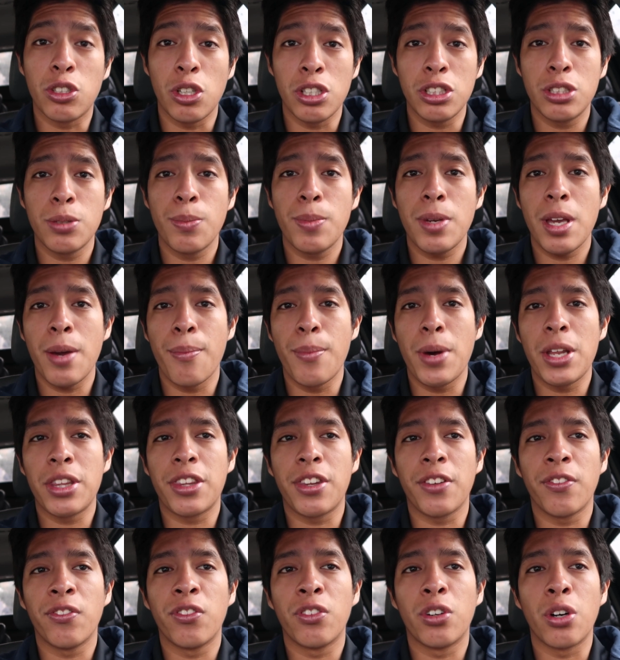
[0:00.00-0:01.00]
going to be a
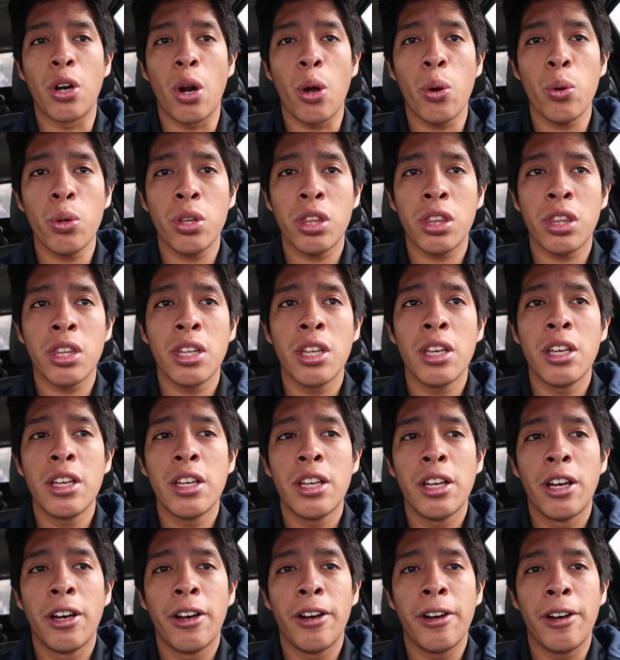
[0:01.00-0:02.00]
month of growth.
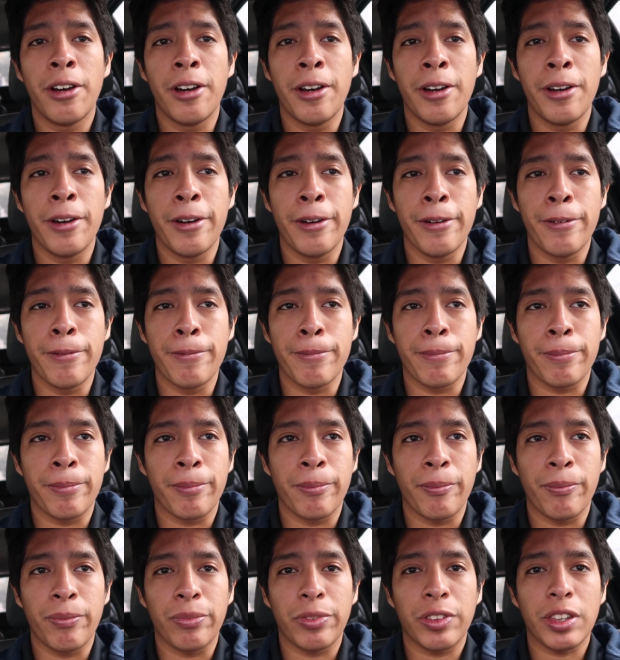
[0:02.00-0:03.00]

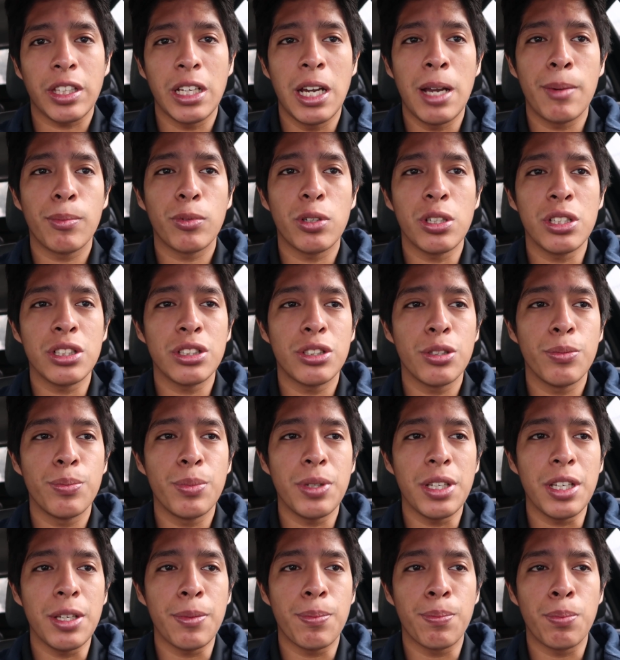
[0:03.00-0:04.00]
Um, I'm going to
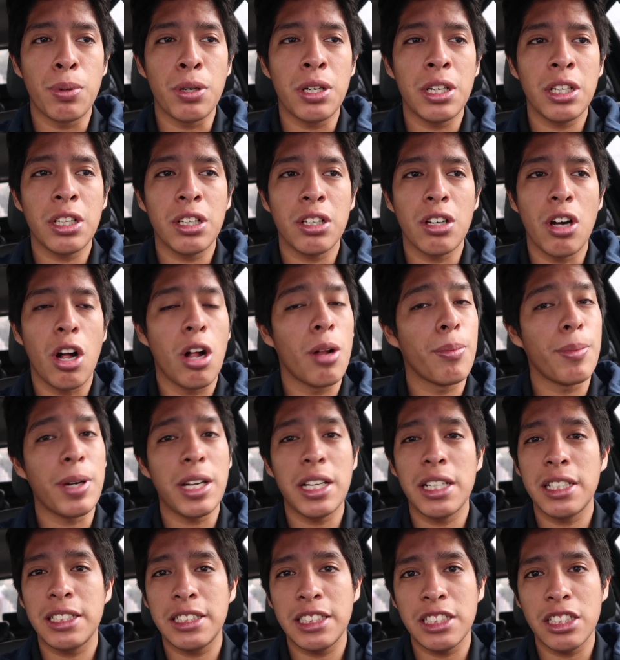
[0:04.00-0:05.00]
be putting all
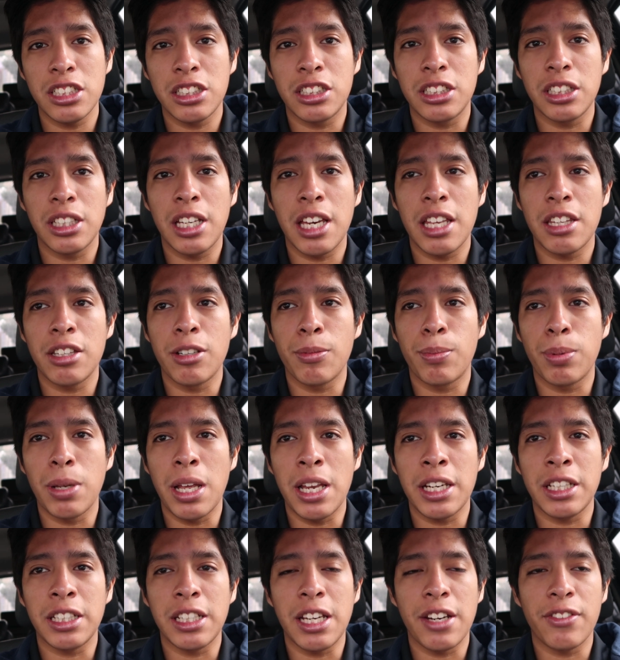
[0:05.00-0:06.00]
my ideas together,
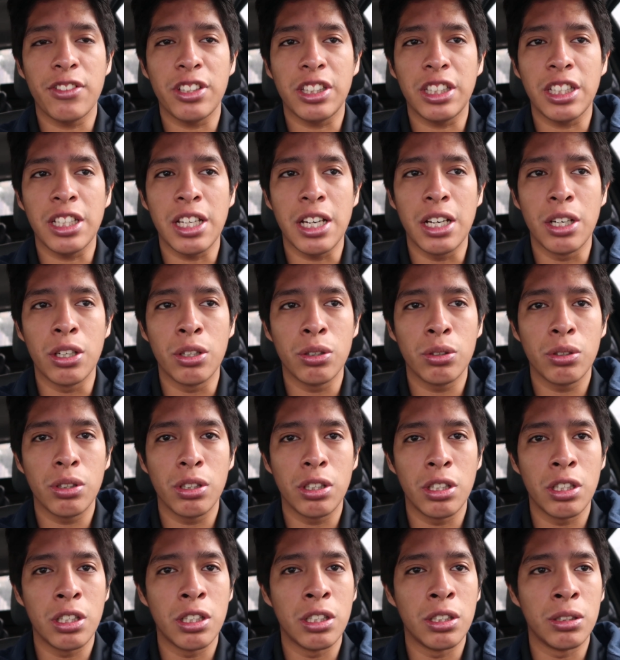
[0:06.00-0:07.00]
planning everything
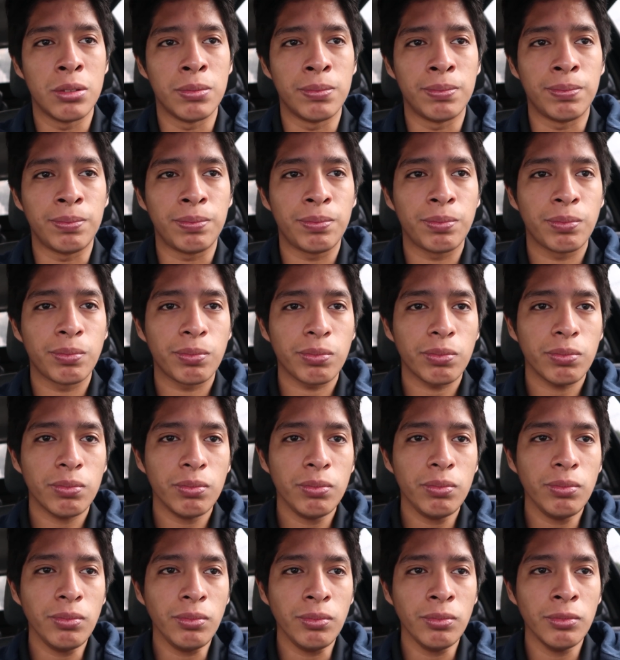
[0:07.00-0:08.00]
out. Um,
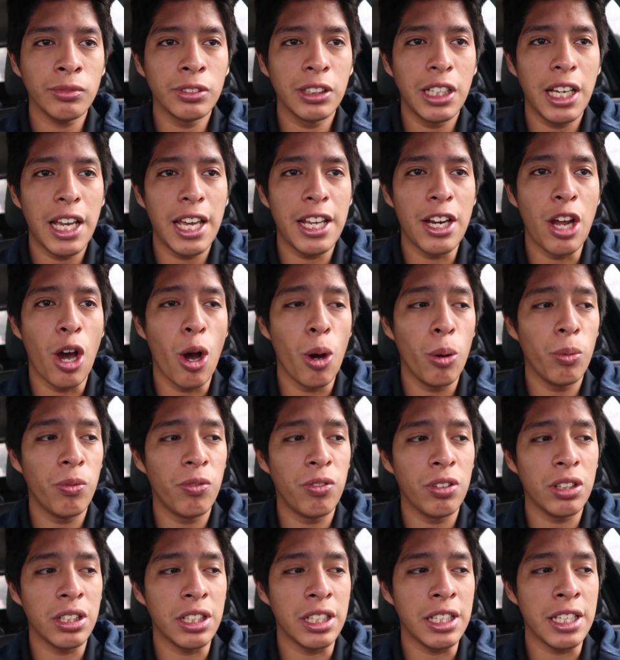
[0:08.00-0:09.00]
and
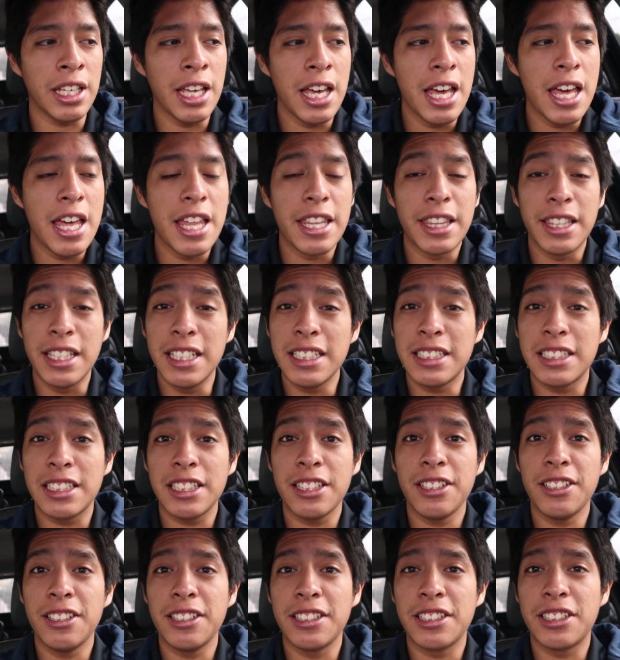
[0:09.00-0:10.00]
hopefully this
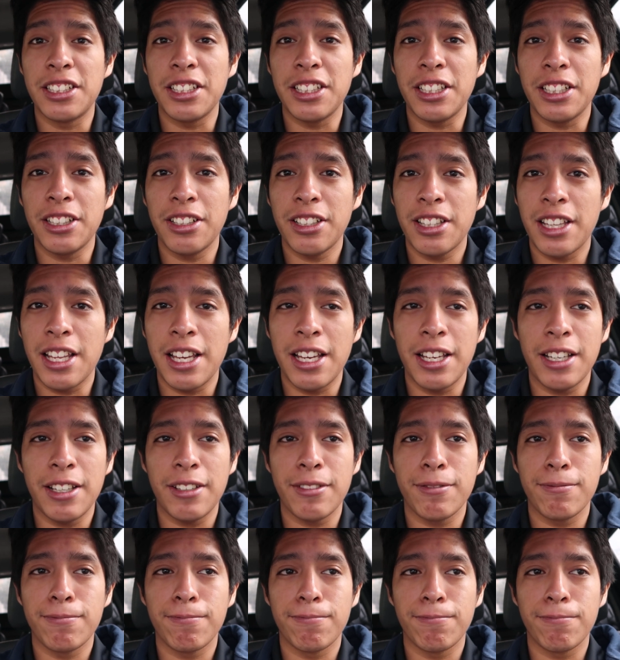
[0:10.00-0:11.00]
year is the year
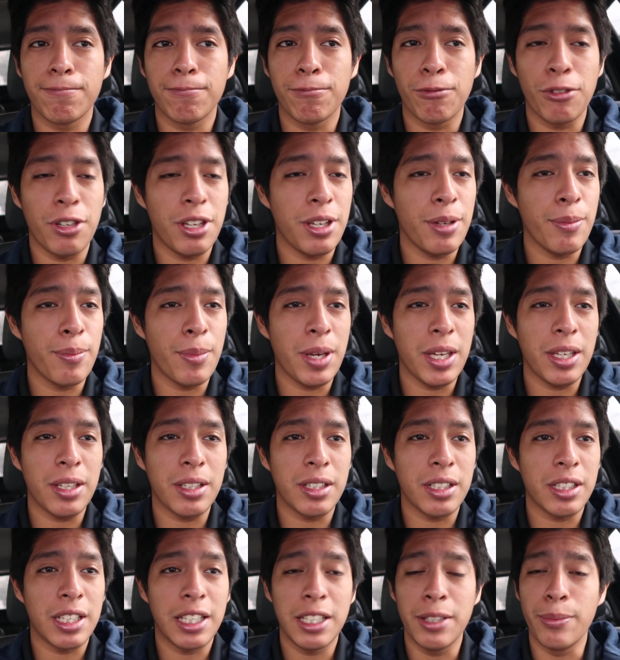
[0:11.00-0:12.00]
that we
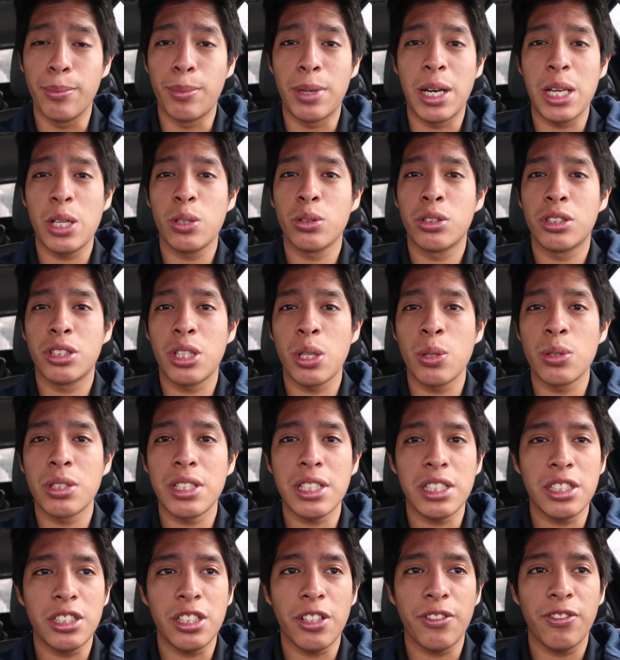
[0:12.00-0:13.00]
make hit milestones
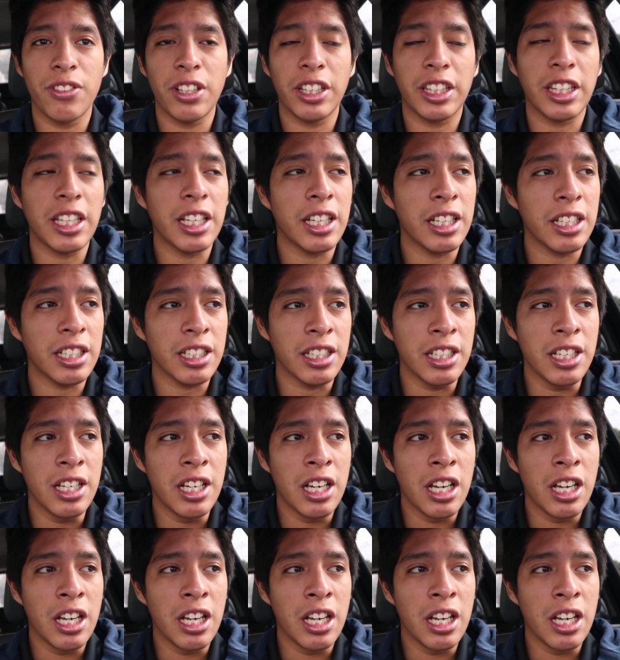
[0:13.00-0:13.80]
and stuff like that.